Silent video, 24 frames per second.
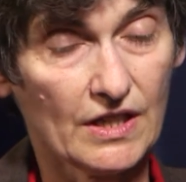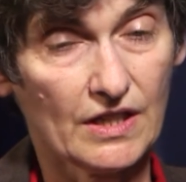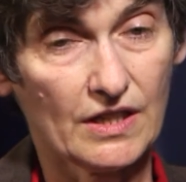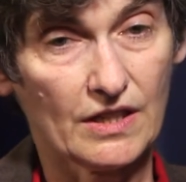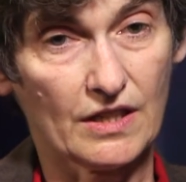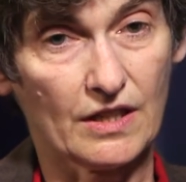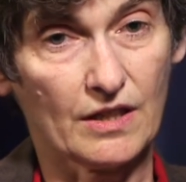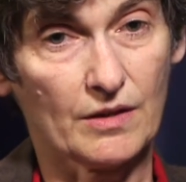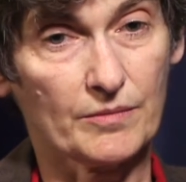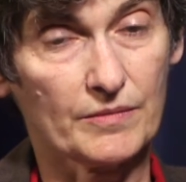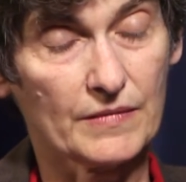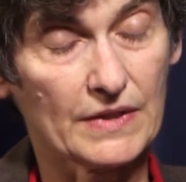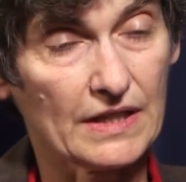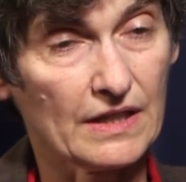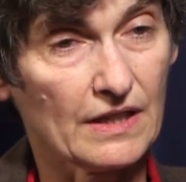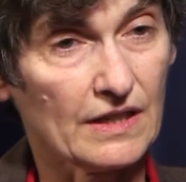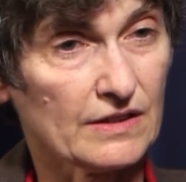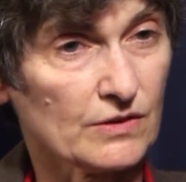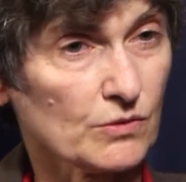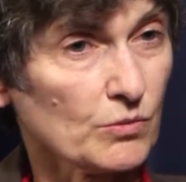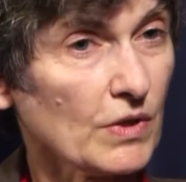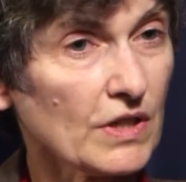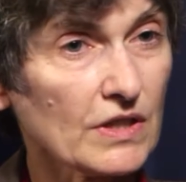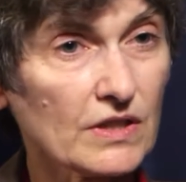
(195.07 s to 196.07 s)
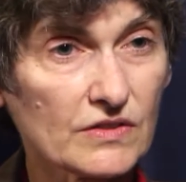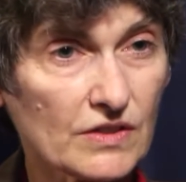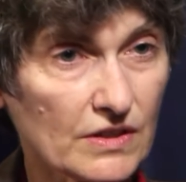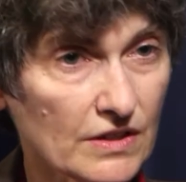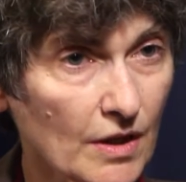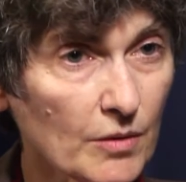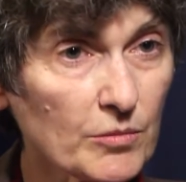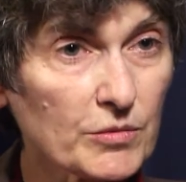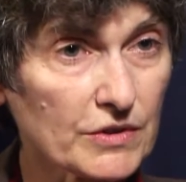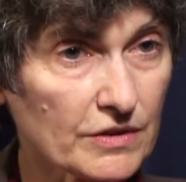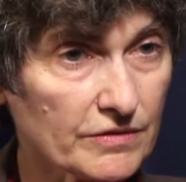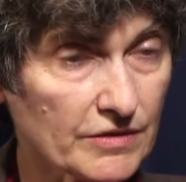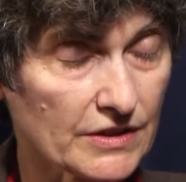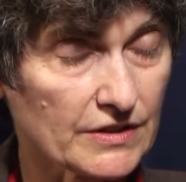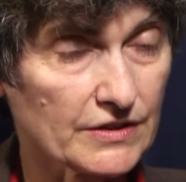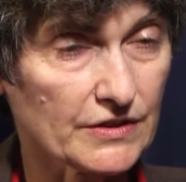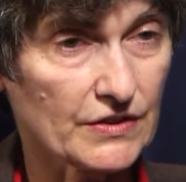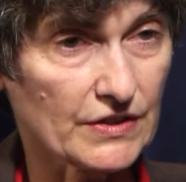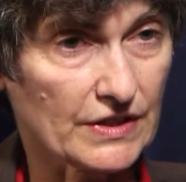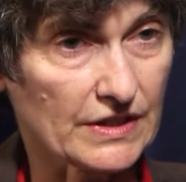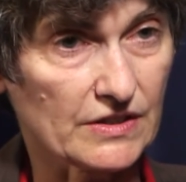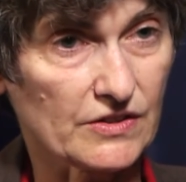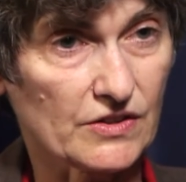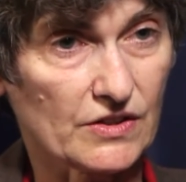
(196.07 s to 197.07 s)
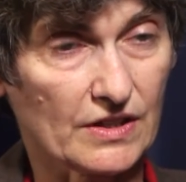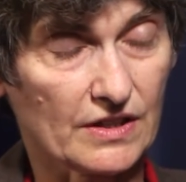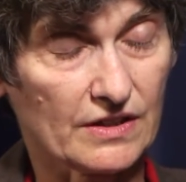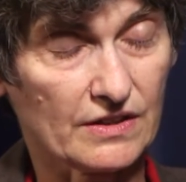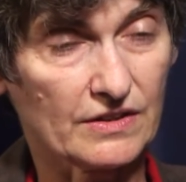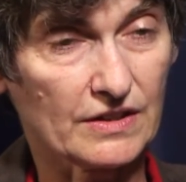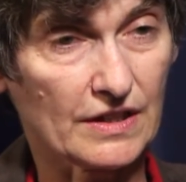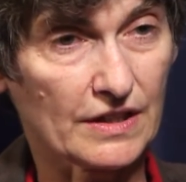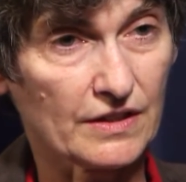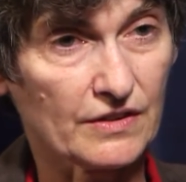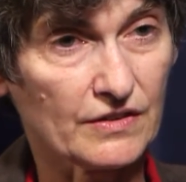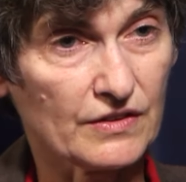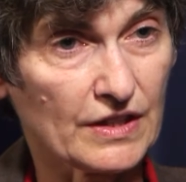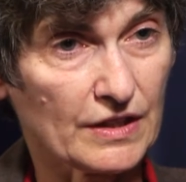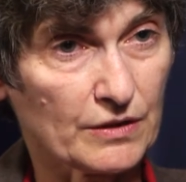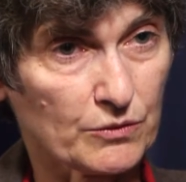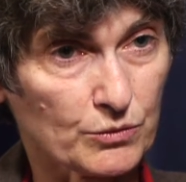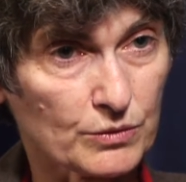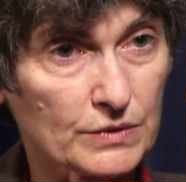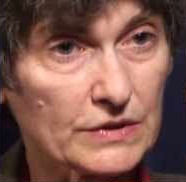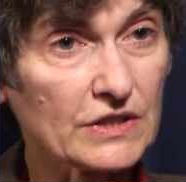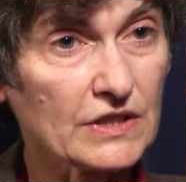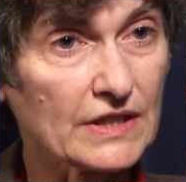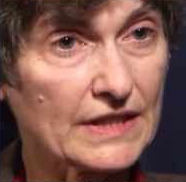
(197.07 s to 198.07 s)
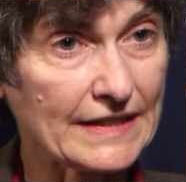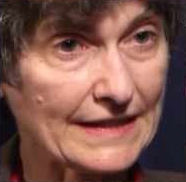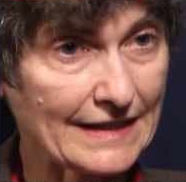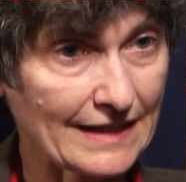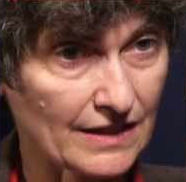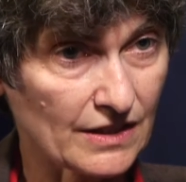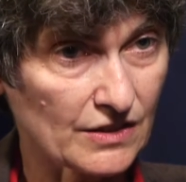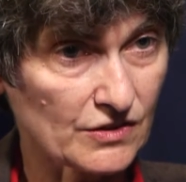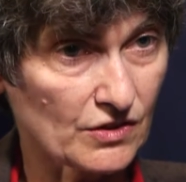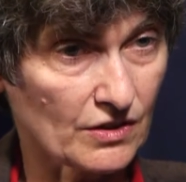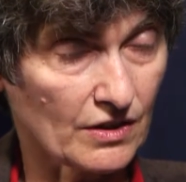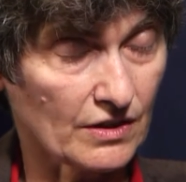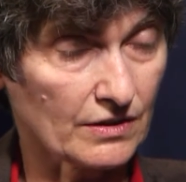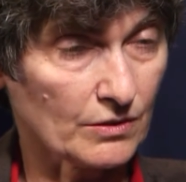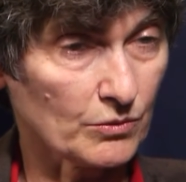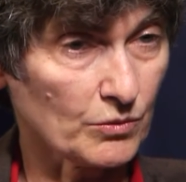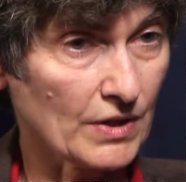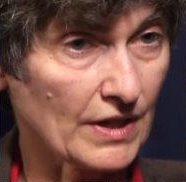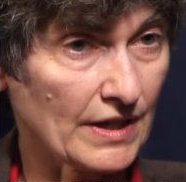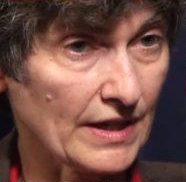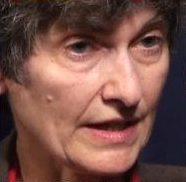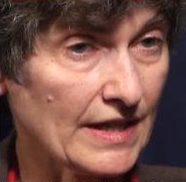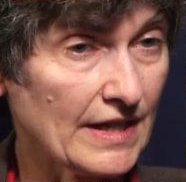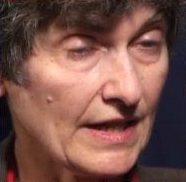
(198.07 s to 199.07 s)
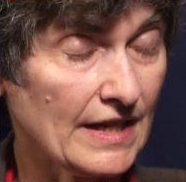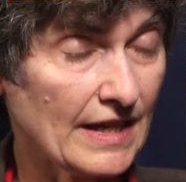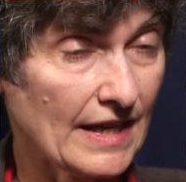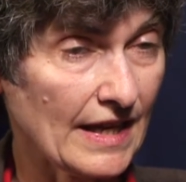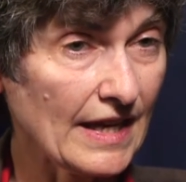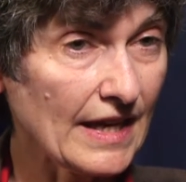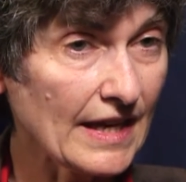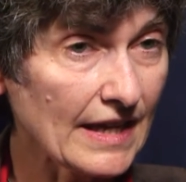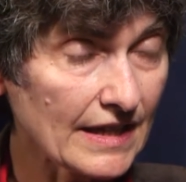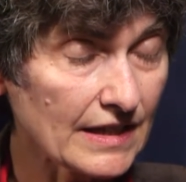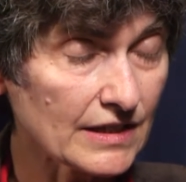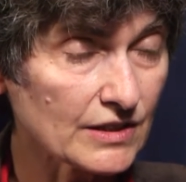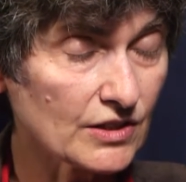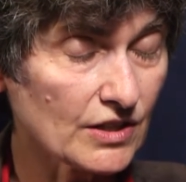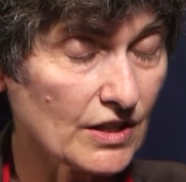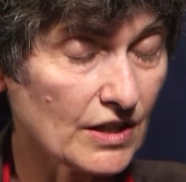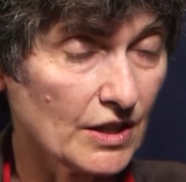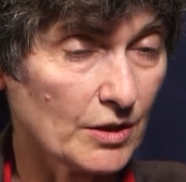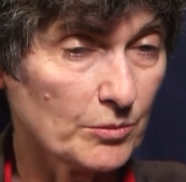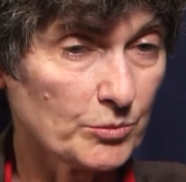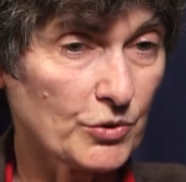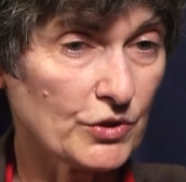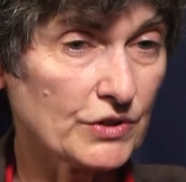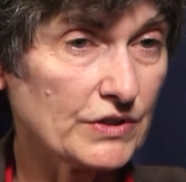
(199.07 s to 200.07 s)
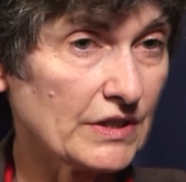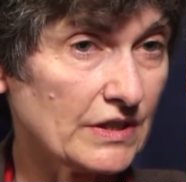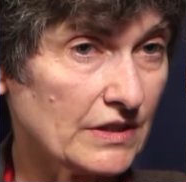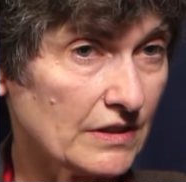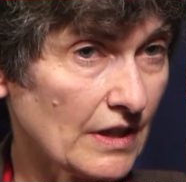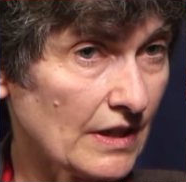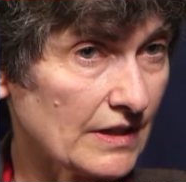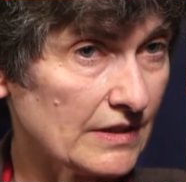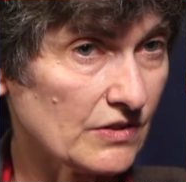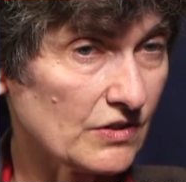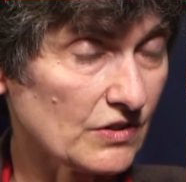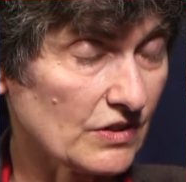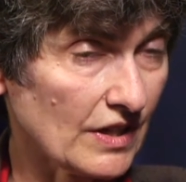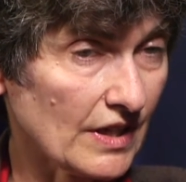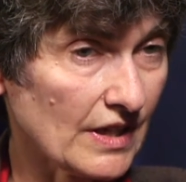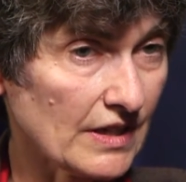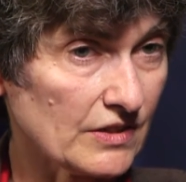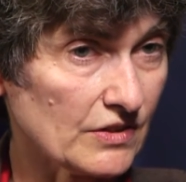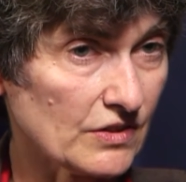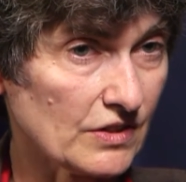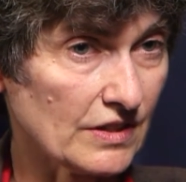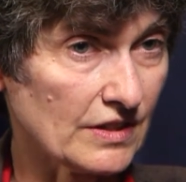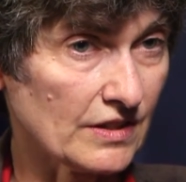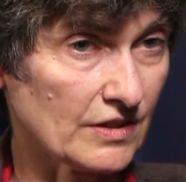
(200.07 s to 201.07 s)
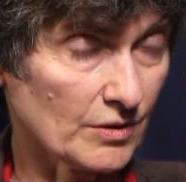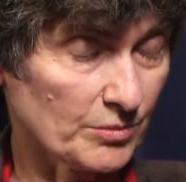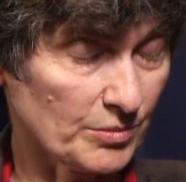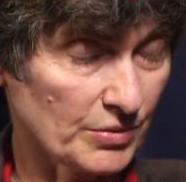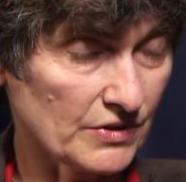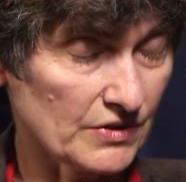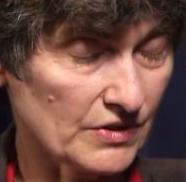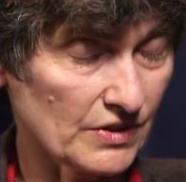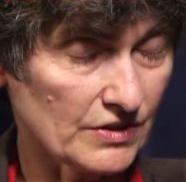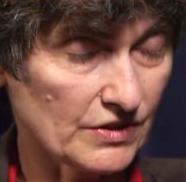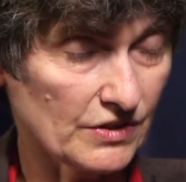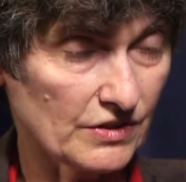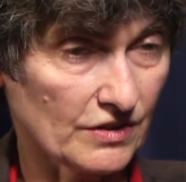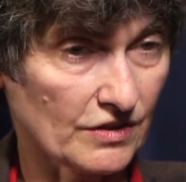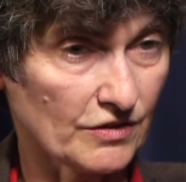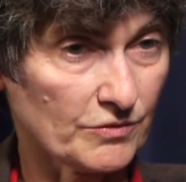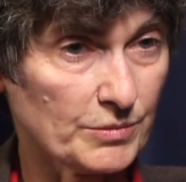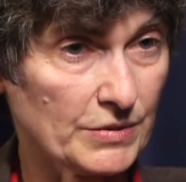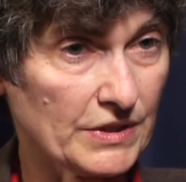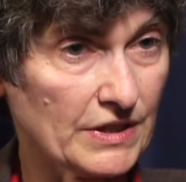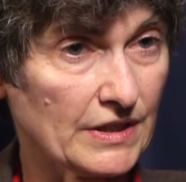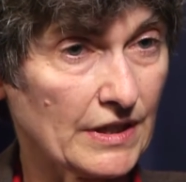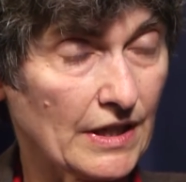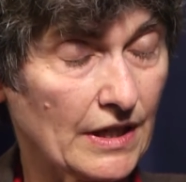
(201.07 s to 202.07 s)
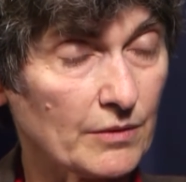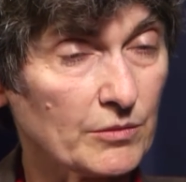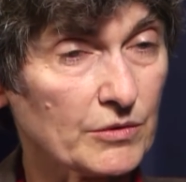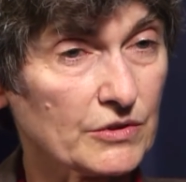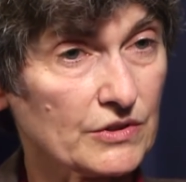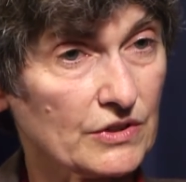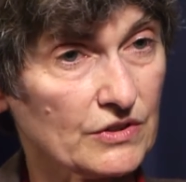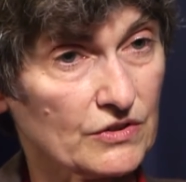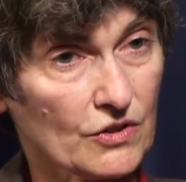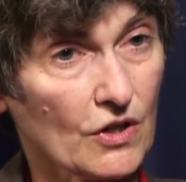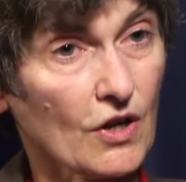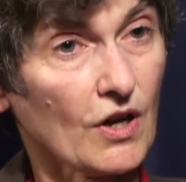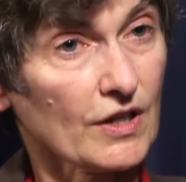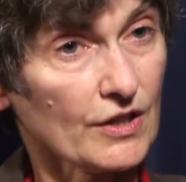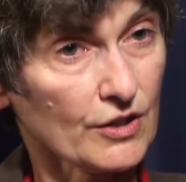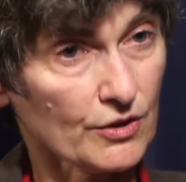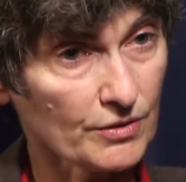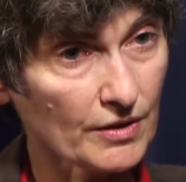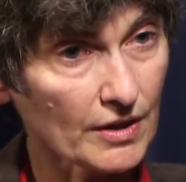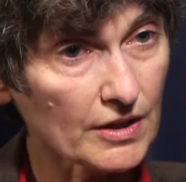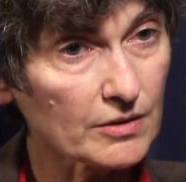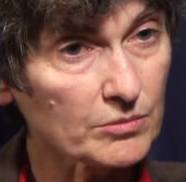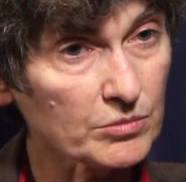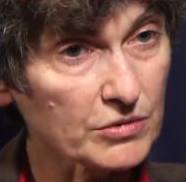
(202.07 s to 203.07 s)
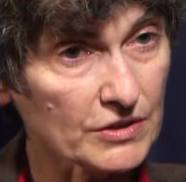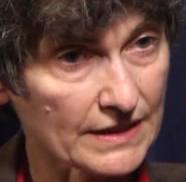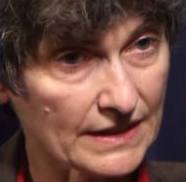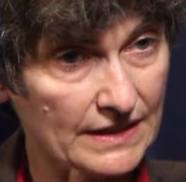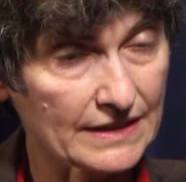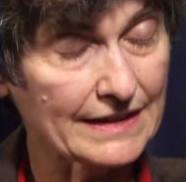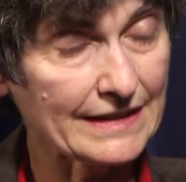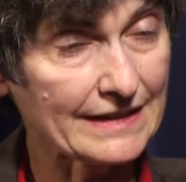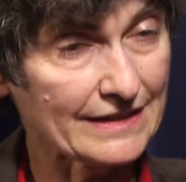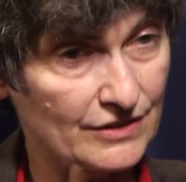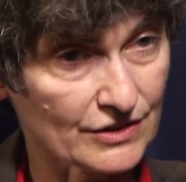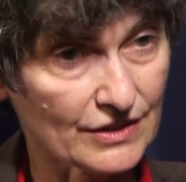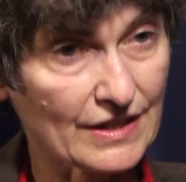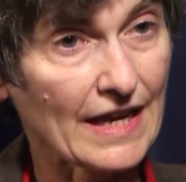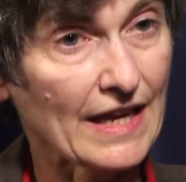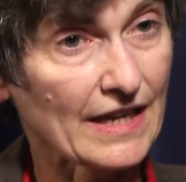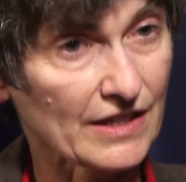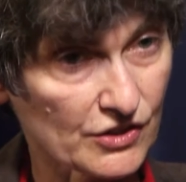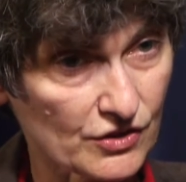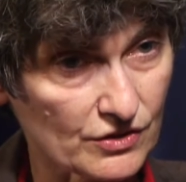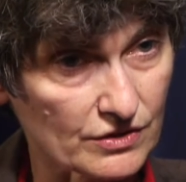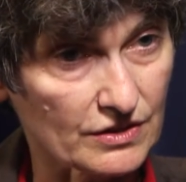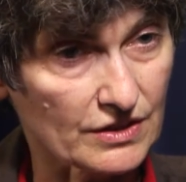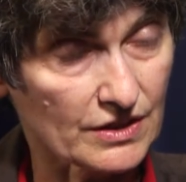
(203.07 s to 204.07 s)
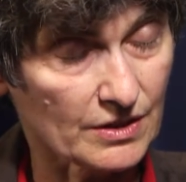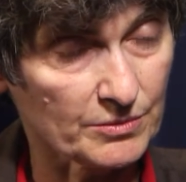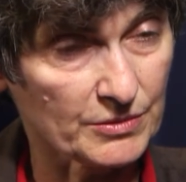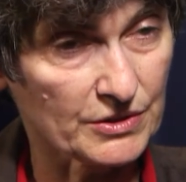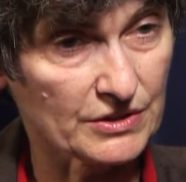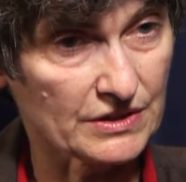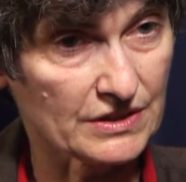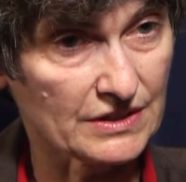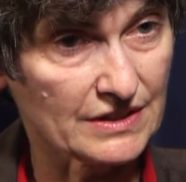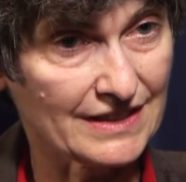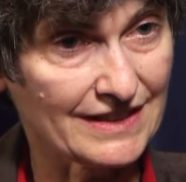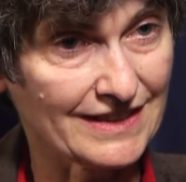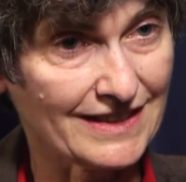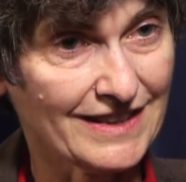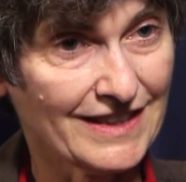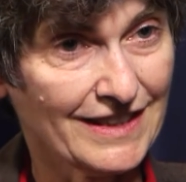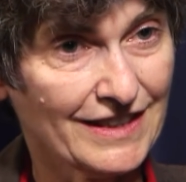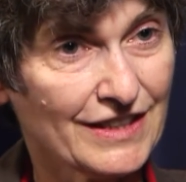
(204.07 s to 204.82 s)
as well as a number of other things that really get us on the way and put the United States in the position of being able to talk credibly in the international community